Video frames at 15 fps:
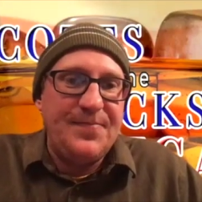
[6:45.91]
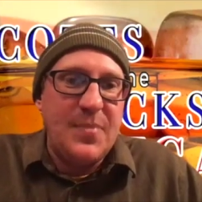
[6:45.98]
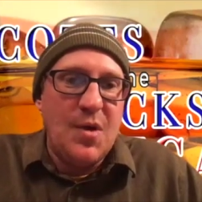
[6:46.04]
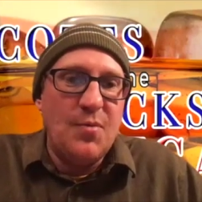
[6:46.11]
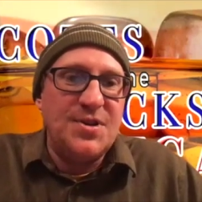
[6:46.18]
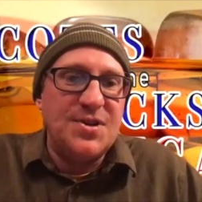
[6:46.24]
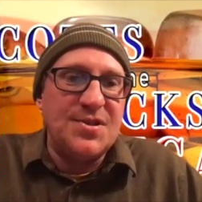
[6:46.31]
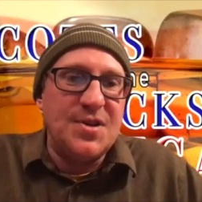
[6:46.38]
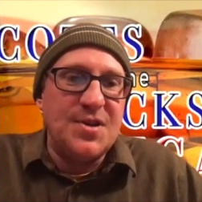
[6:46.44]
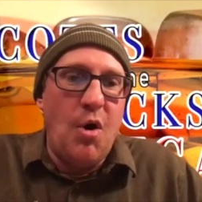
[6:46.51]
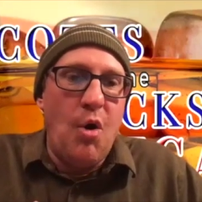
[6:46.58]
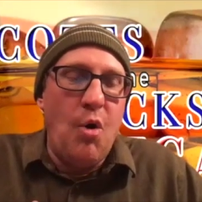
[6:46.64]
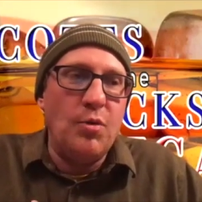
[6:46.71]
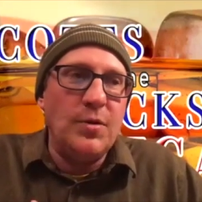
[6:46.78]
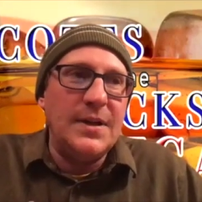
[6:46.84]
which is
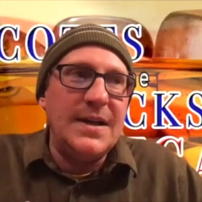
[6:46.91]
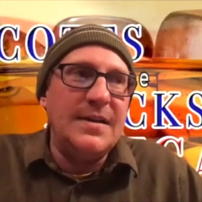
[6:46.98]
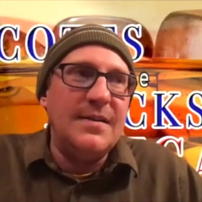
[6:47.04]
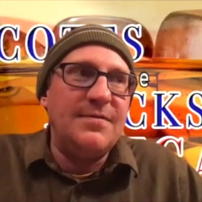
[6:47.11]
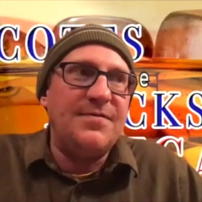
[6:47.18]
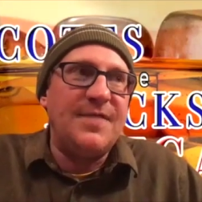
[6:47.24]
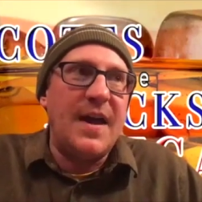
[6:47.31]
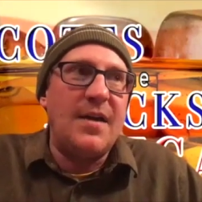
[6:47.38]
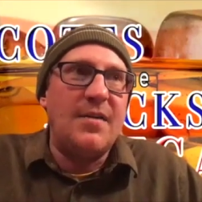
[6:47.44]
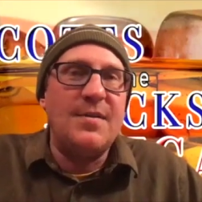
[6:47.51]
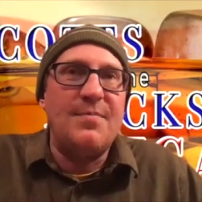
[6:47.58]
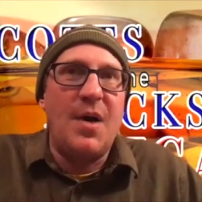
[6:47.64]
only fair and